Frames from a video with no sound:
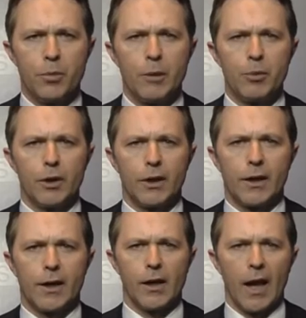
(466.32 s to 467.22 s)
People
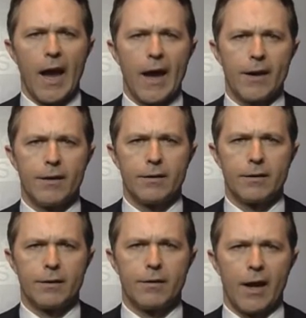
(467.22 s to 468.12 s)
are glad
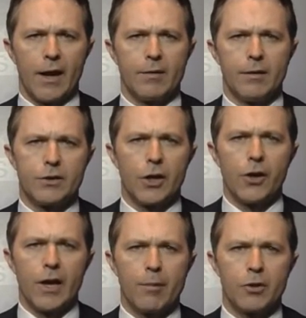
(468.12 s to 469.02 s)
that
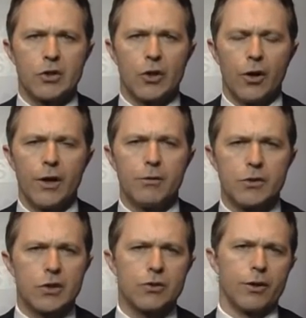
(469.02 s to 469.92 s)
Tony Abbott's gone. He
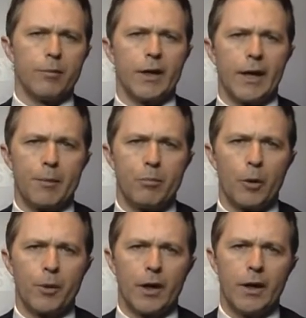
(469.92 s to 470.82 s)
was extremely
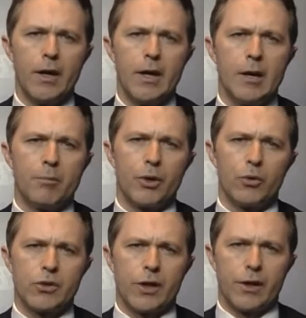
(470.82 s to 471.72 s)
unpopular, but
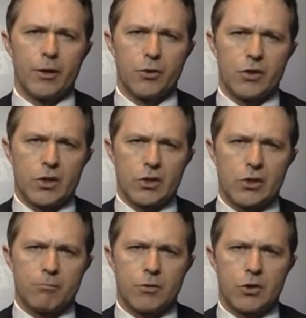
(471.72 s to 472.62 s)
also there was
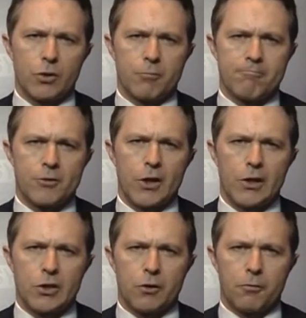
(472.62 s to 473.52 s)
this sort of
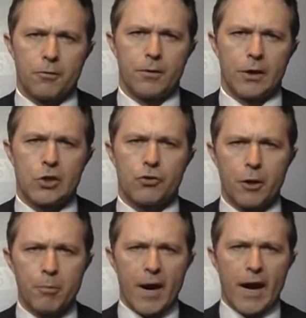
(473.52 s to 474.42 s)
sense of
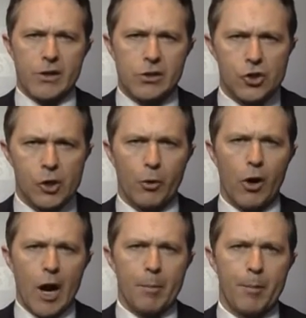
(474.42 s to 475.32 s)
extreme partisanship or
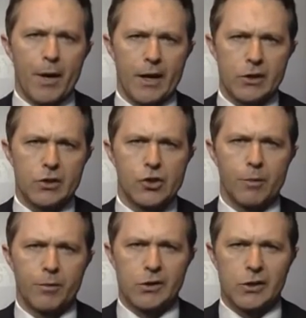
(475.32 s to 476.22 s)

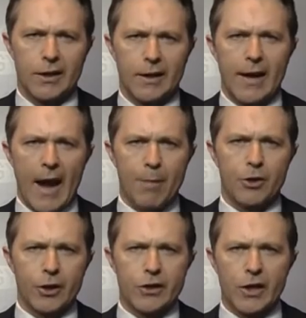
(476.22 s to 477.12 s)
hyper-partisanship, this
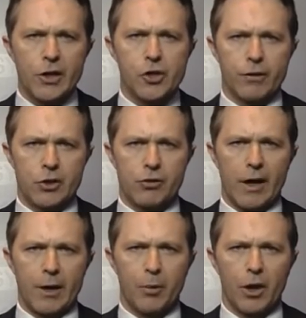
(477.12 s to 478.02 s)
Abbotisation of
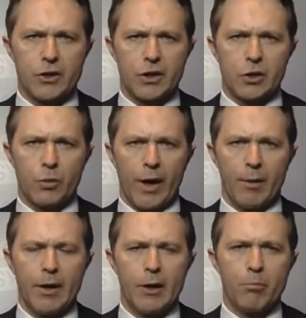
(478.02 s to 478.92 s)
Australian politics
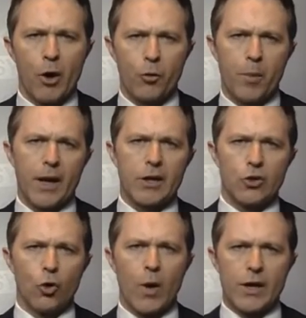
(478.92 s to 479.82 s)
where both parties
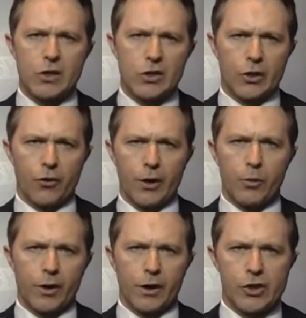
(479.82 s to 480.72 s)
always disagreed
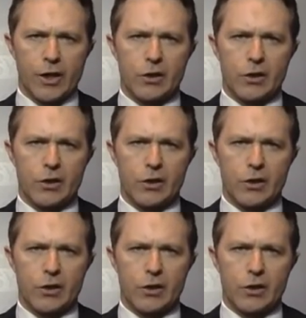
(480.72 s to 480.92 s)
with each other